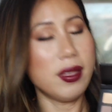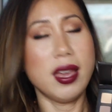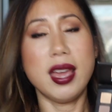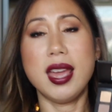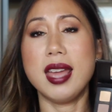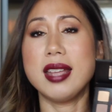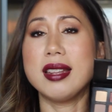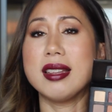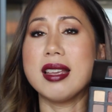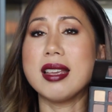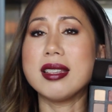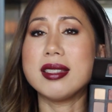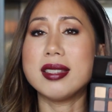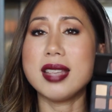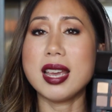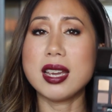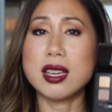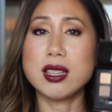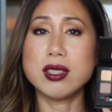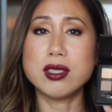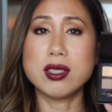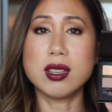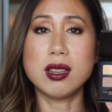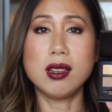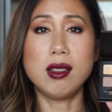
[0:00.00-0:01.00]
Then
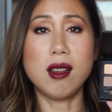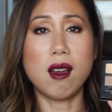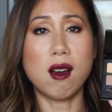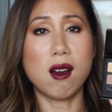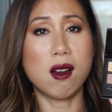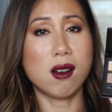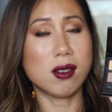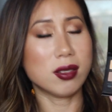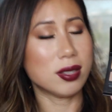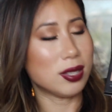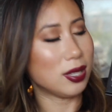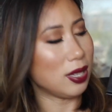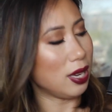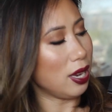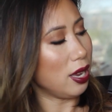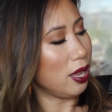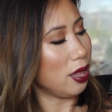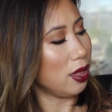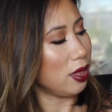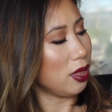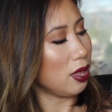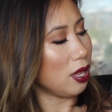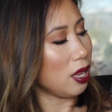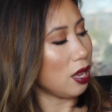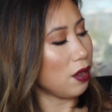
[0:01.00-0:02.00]
second to last
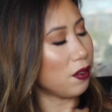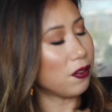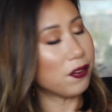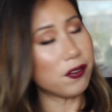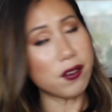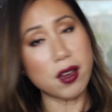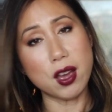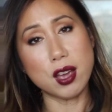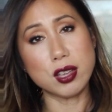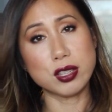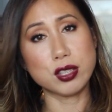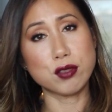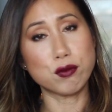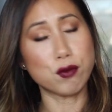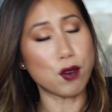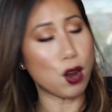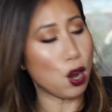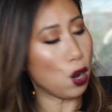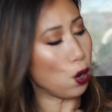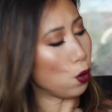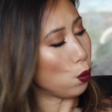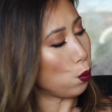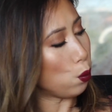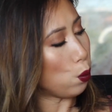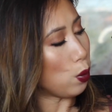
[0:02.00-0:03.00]
in the first
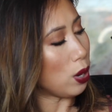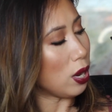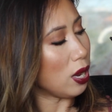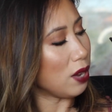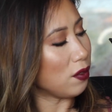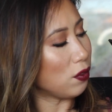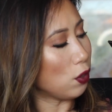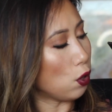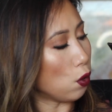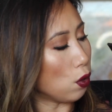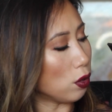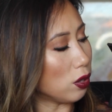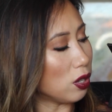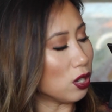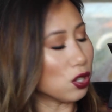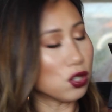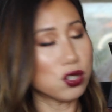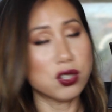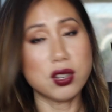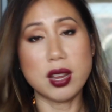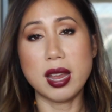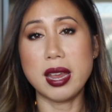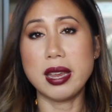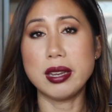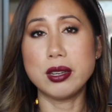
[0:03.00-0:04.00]
row, we've got this
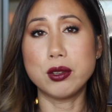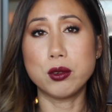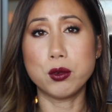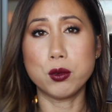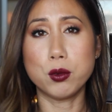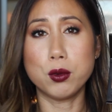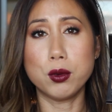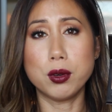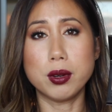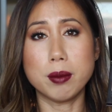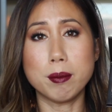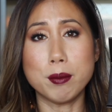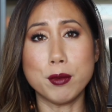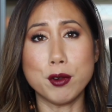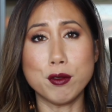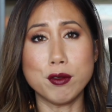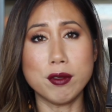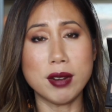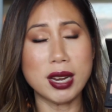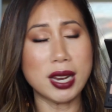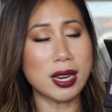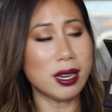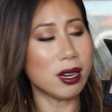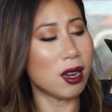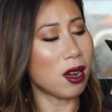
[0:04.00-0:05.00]
shade called
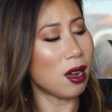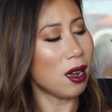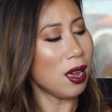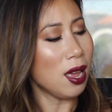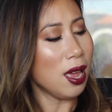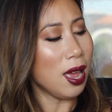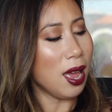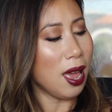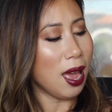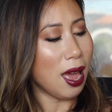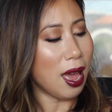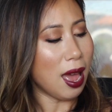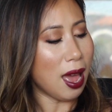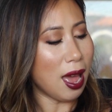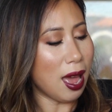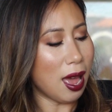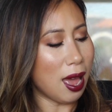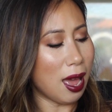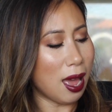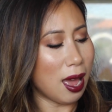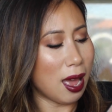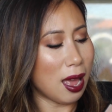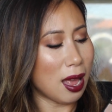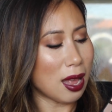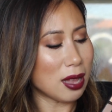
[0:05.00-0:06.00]
Marina,
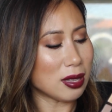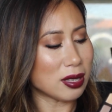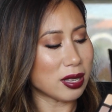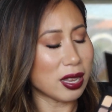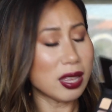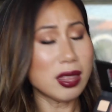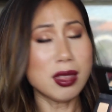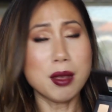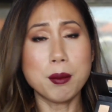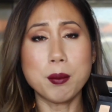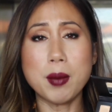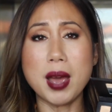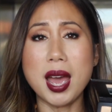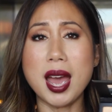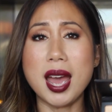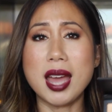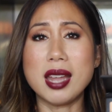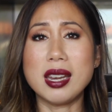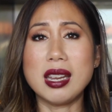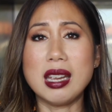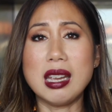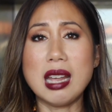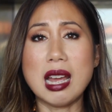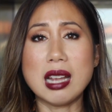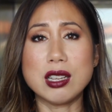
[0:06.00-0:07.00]
and in the
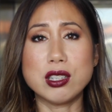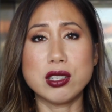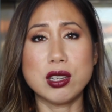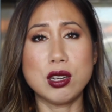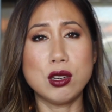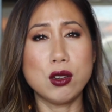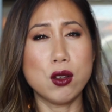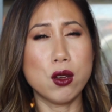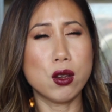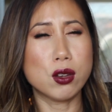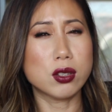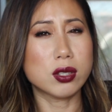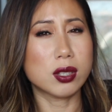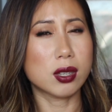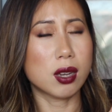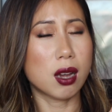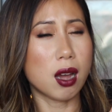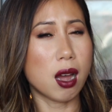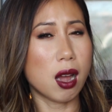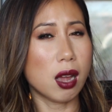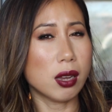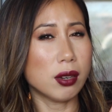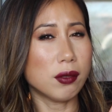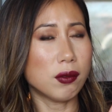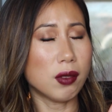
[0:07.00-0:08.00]
pan it actually looks
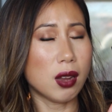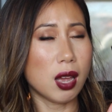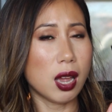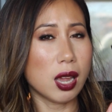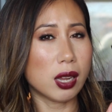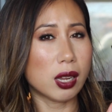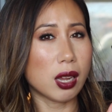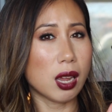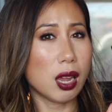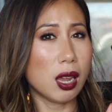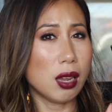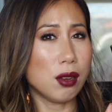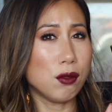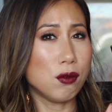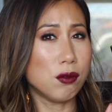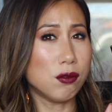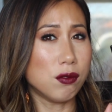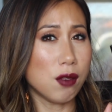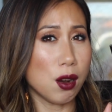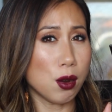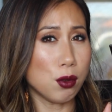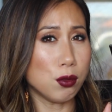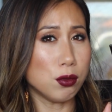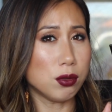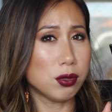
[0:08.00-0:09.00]
kind of like a
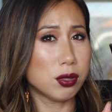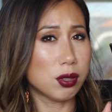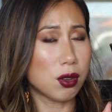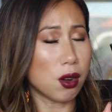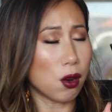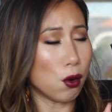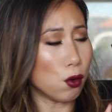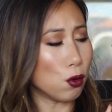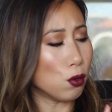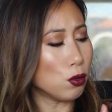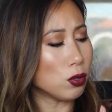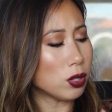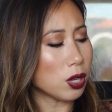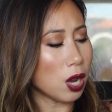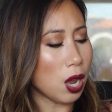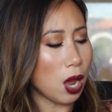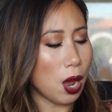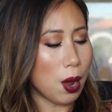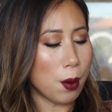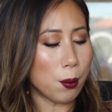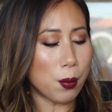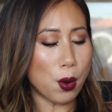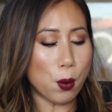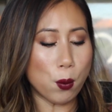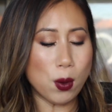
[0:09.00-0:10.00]
rose gold,
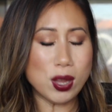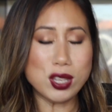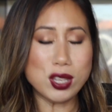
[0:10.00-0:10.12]
but